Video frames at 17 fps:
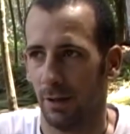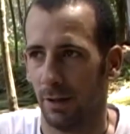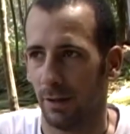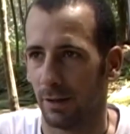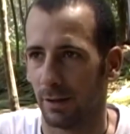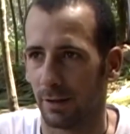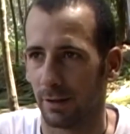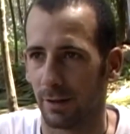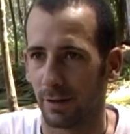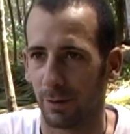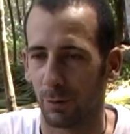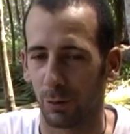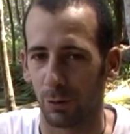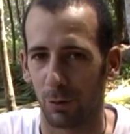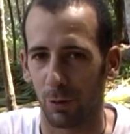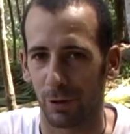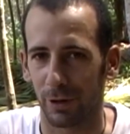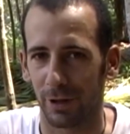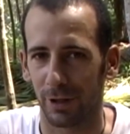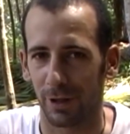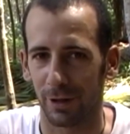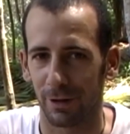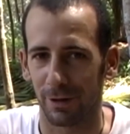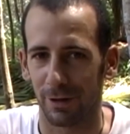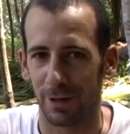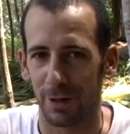and I was working
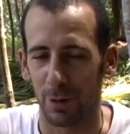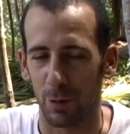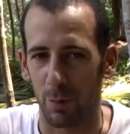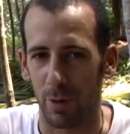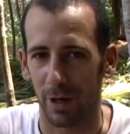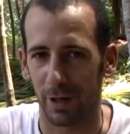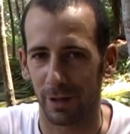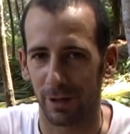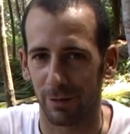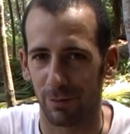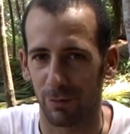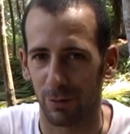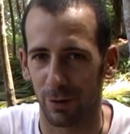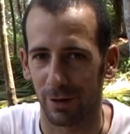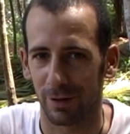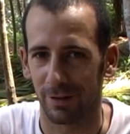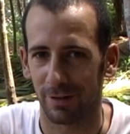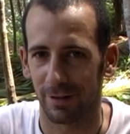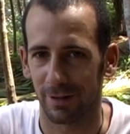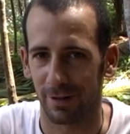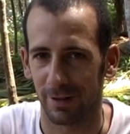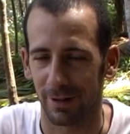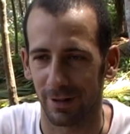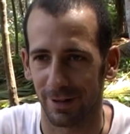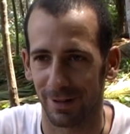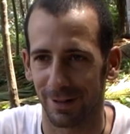in a bank in France,
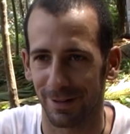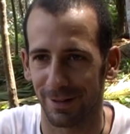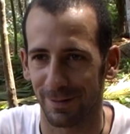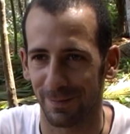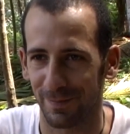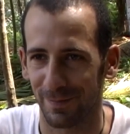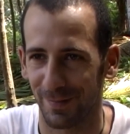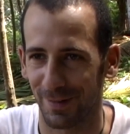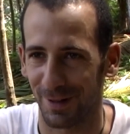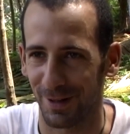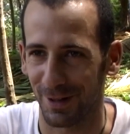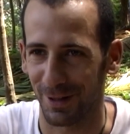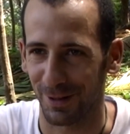and I